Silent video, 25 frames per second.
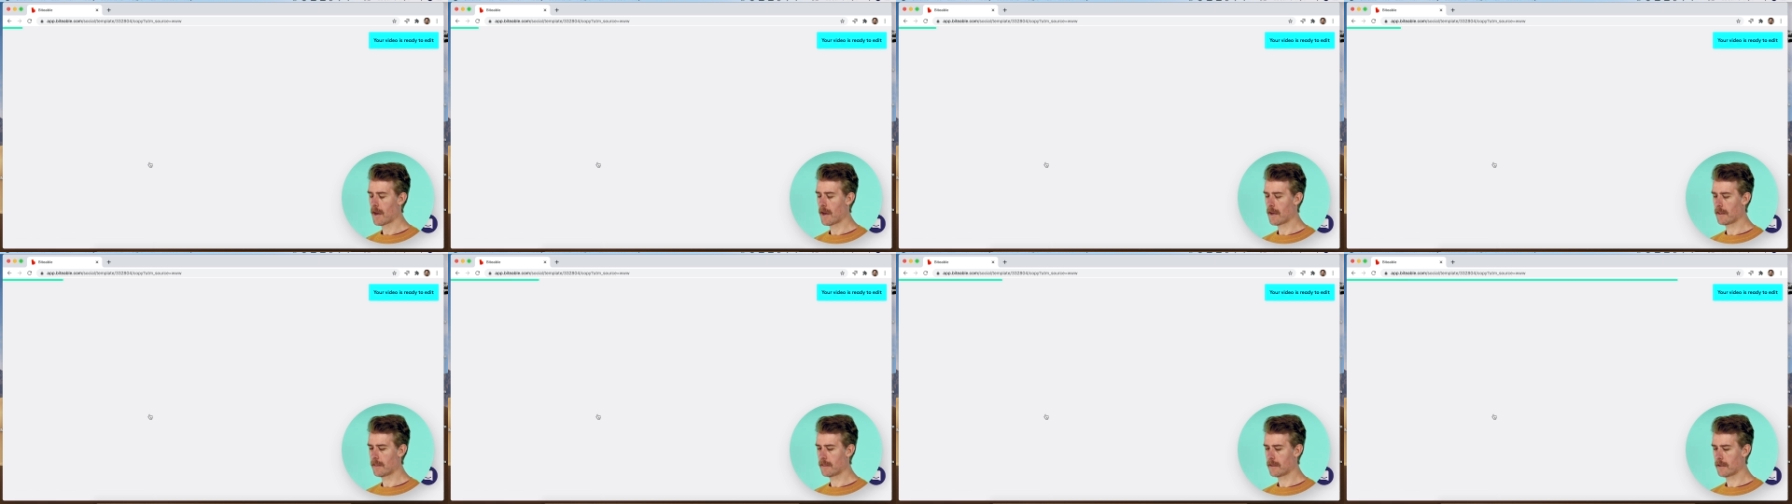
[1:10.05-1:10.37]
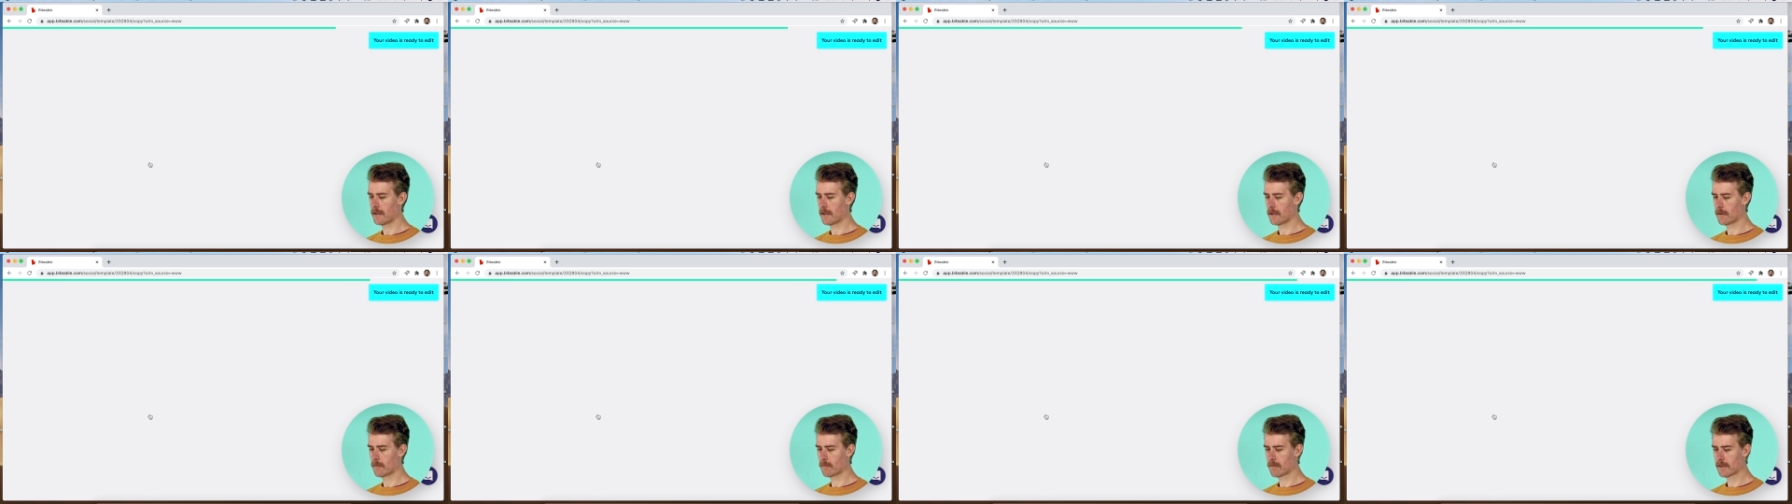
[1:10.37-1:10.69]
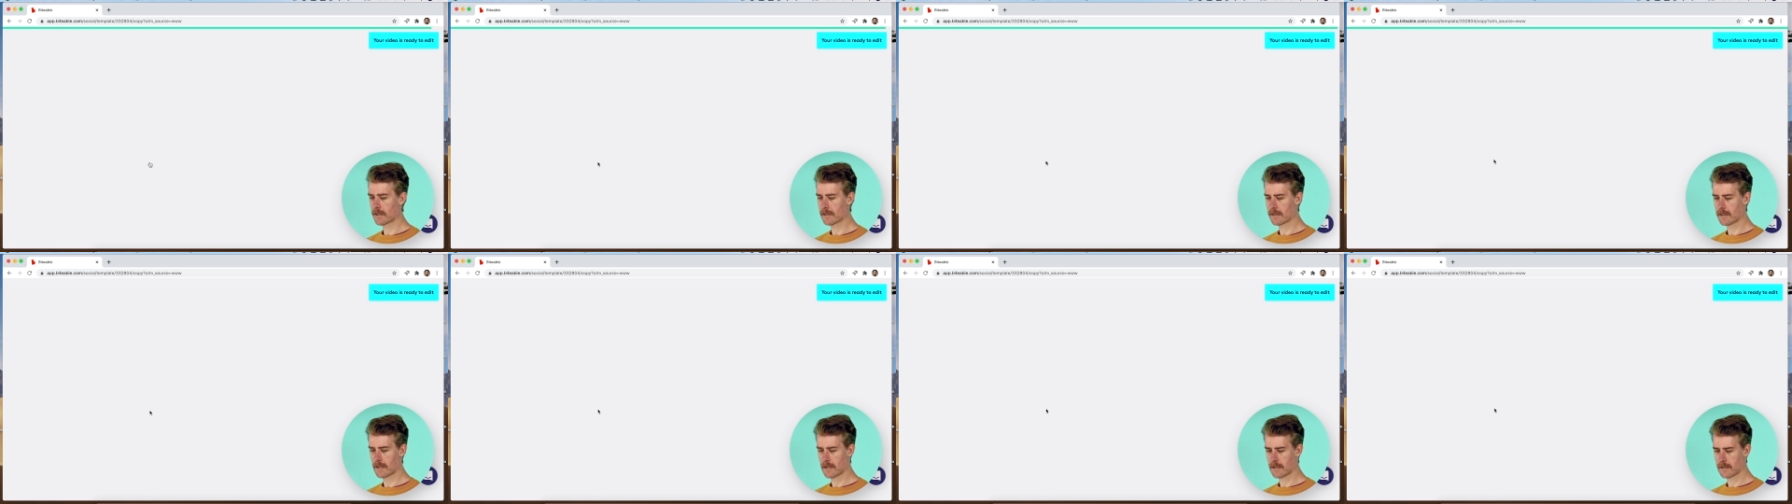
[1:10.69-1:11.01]
And then
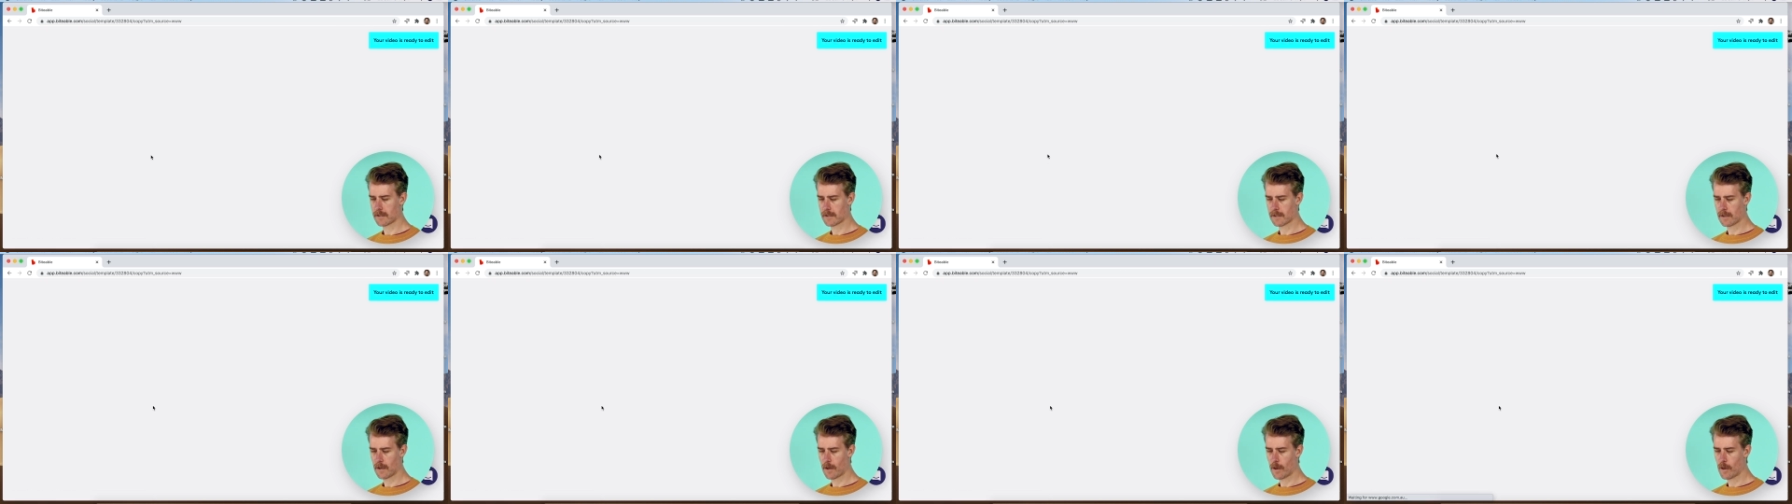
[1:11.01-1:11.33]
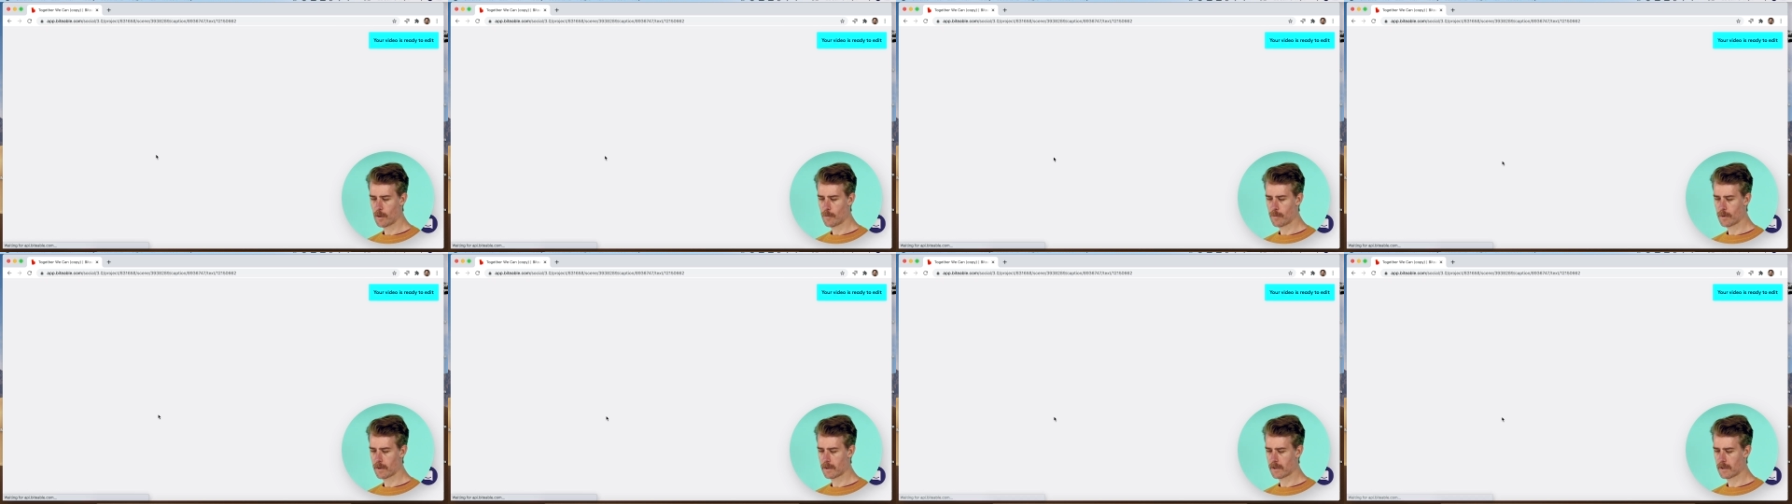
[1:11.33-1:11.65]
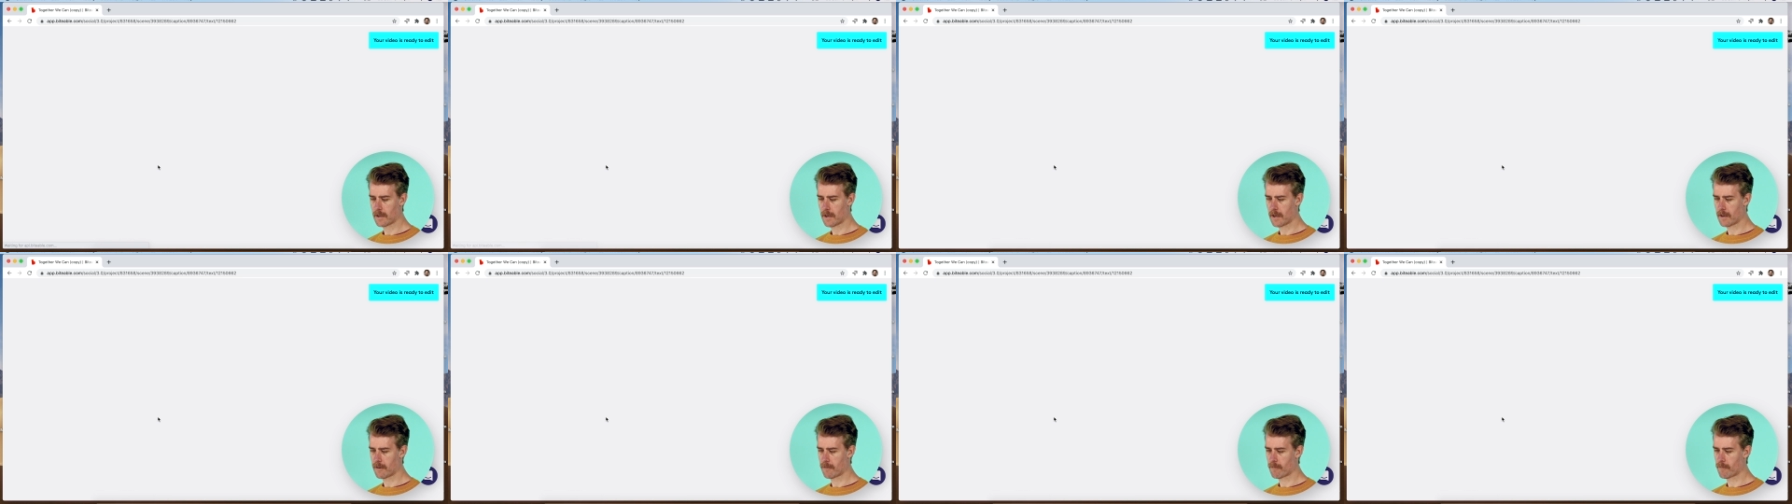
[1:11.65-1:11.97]
once that's
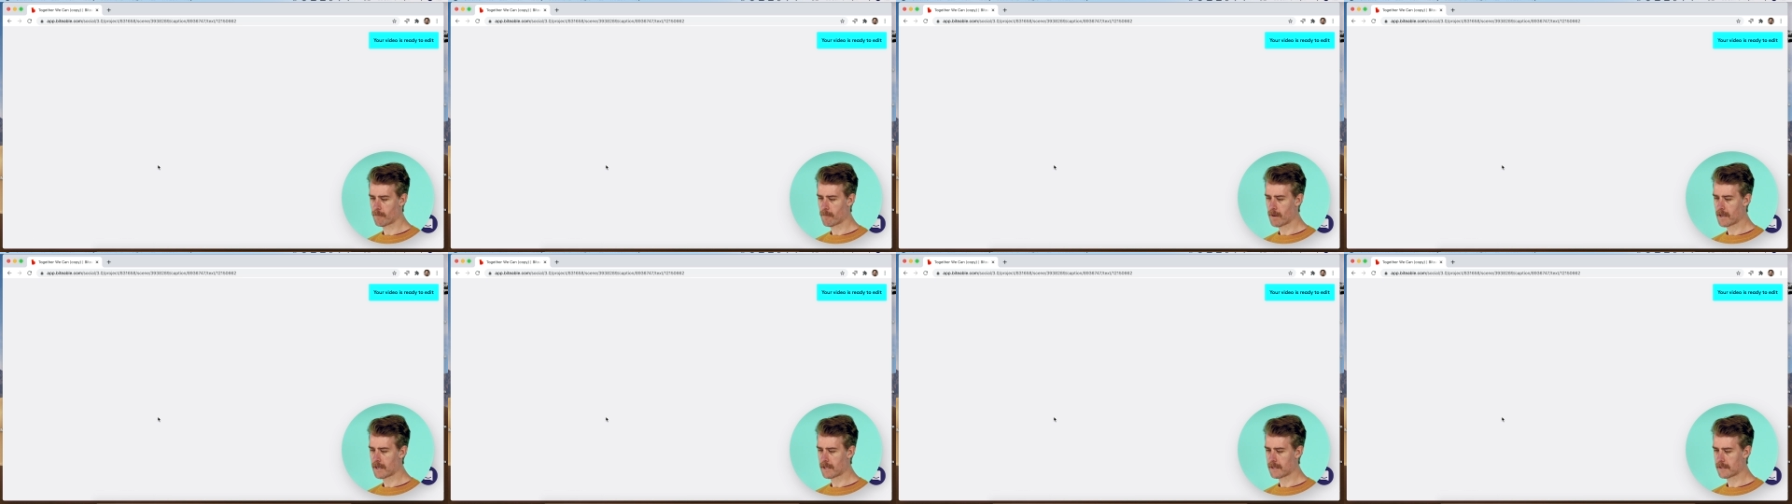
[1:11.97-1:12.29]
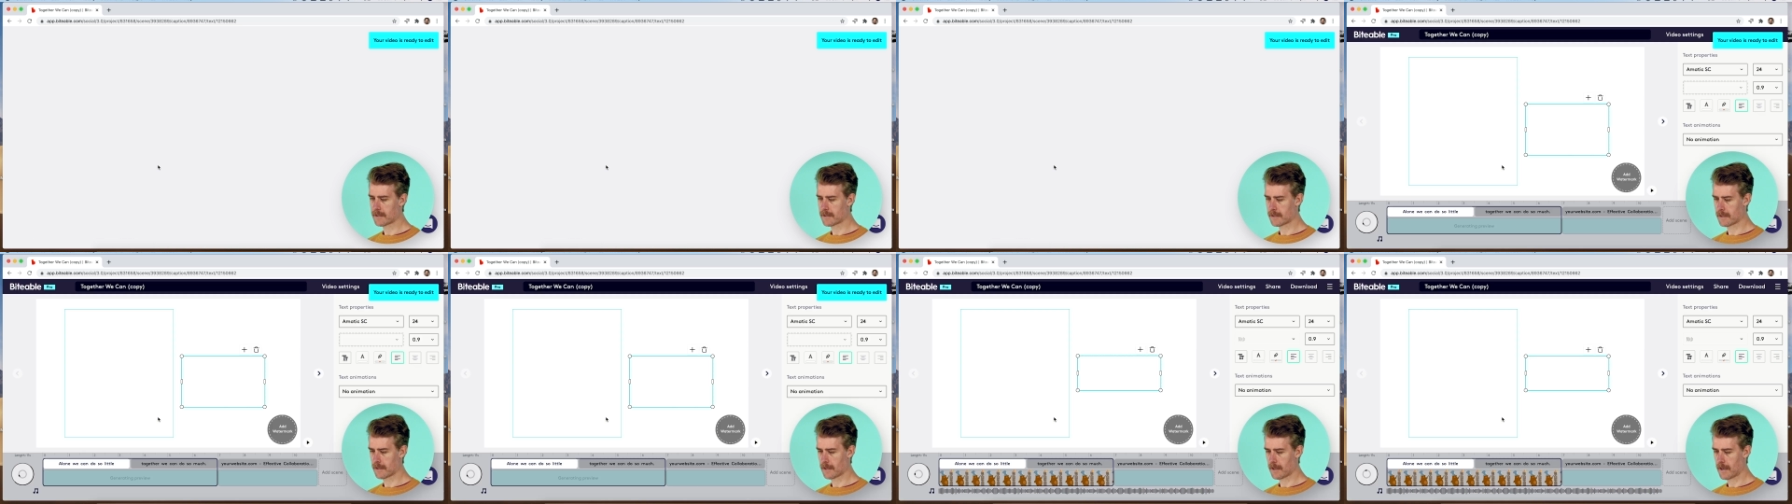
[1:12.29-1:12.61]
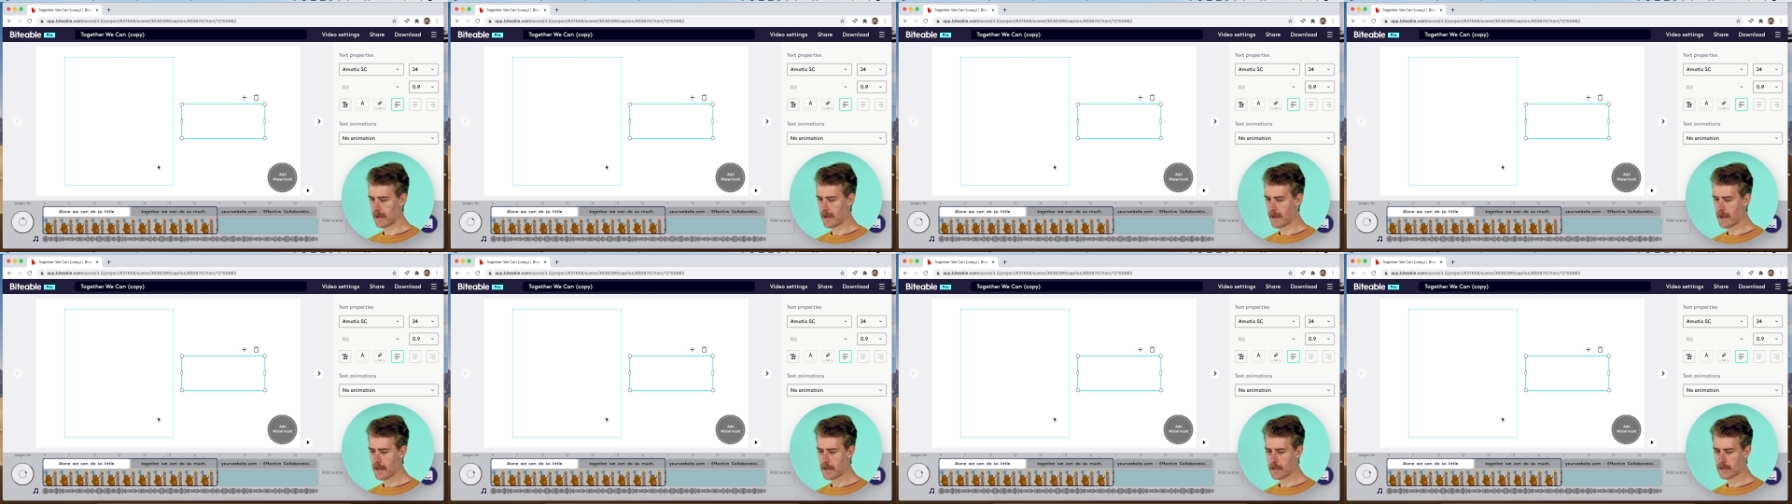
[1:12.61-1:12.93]
open and ready to
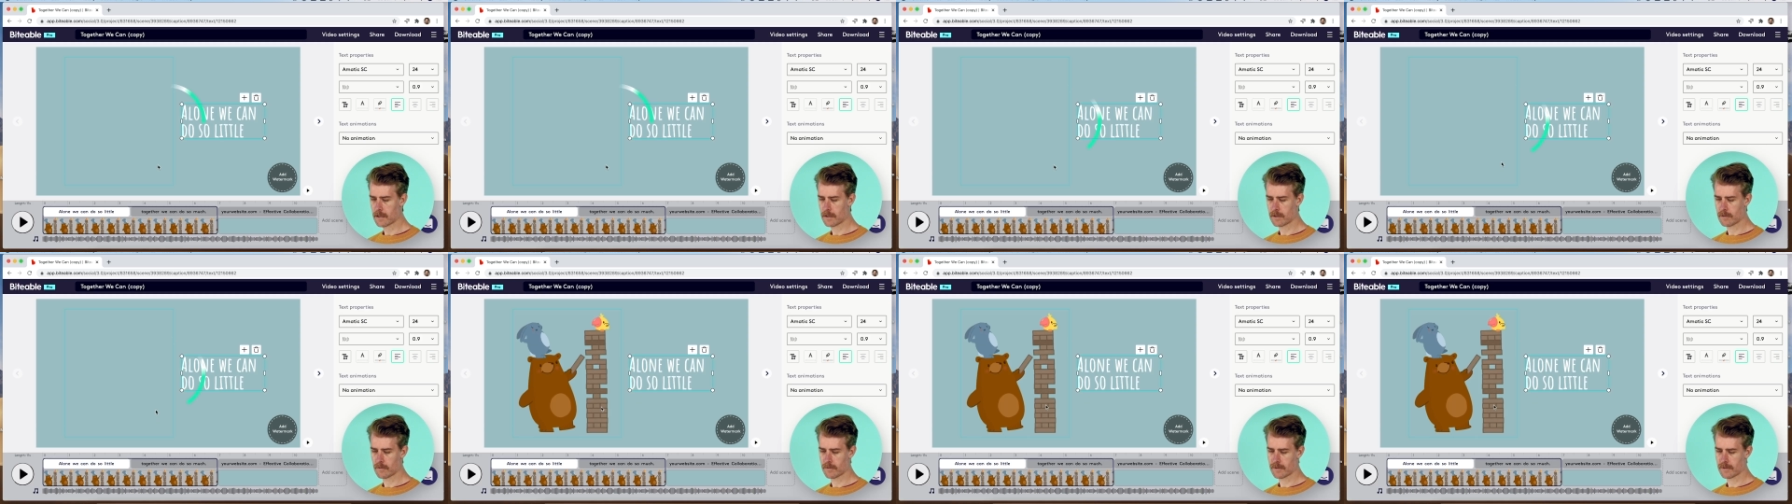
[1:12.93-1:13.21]
edit,